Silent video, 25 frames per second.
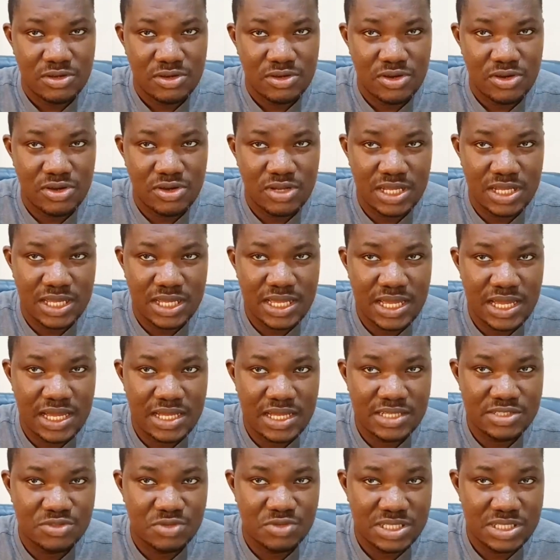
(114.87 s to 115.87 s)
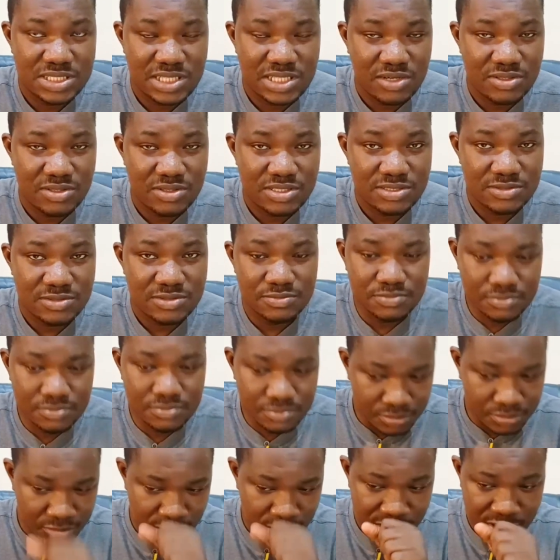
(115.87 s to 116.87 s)
Odegaard went out.
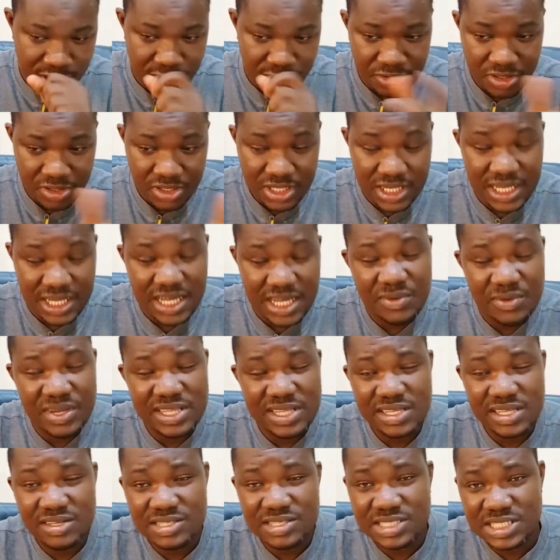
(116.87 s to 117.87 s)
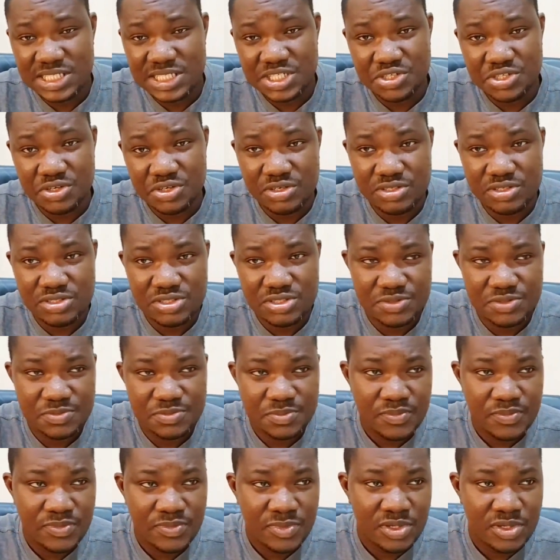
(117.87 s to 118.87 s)
Sorry, Odegaard went out injured.
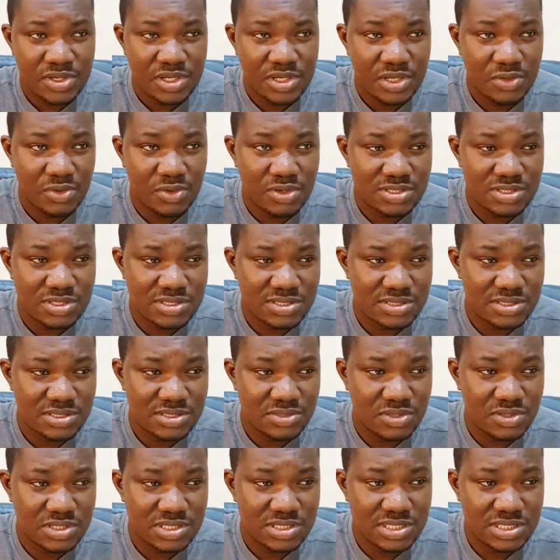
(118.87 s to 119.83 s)
He was